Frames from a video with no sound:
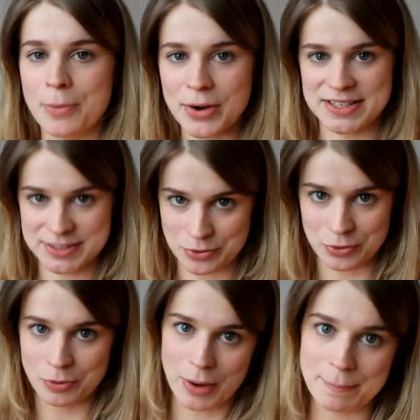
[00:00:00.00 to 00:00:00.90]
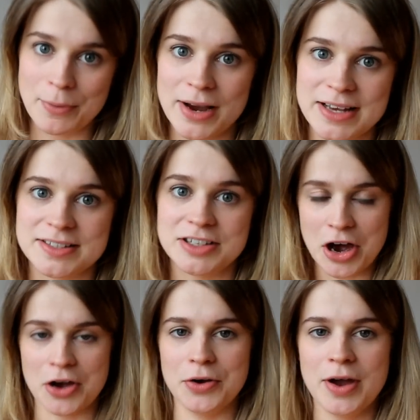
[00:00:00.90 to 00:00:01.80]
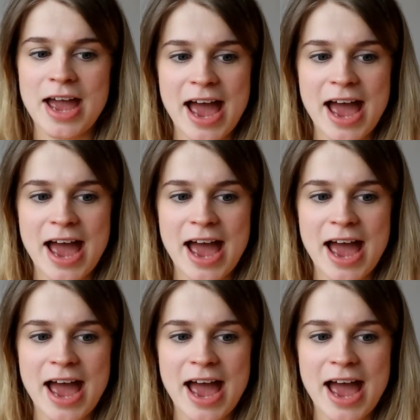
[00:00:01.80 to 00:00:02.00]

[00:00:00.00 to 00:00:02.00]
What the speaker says: boys' school where boys go